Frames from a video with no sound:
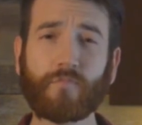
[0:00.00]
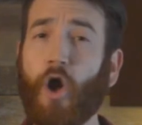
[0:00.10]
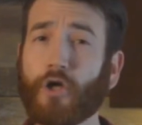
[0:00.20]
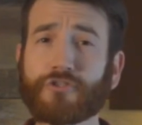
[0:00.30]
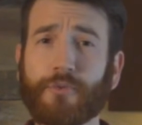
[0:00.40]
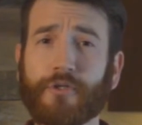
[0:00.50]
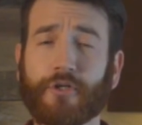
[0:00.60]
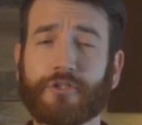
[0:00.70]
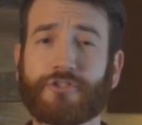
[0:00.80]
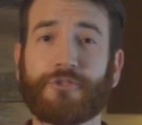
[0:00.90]
Also
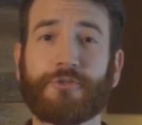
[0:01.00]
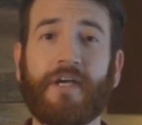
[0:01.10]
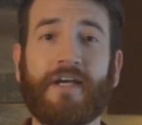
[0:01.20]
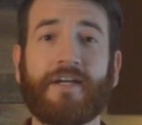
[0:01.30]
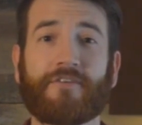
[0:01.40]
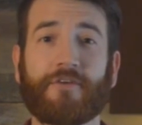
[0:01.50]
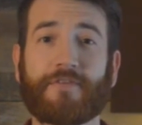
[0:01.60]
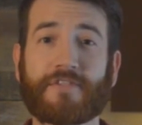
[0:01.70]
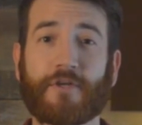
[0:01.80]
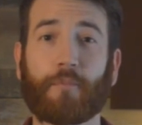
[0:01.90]
encourage you to
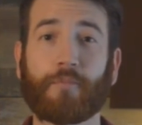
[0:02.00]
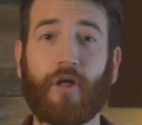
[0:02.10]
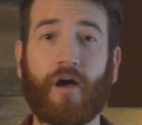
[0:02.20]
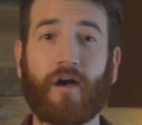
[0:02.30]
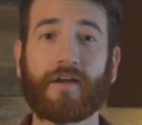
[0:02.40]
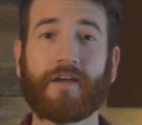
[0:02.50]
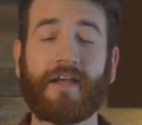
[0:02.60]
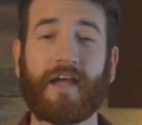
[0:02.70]
visit our blog.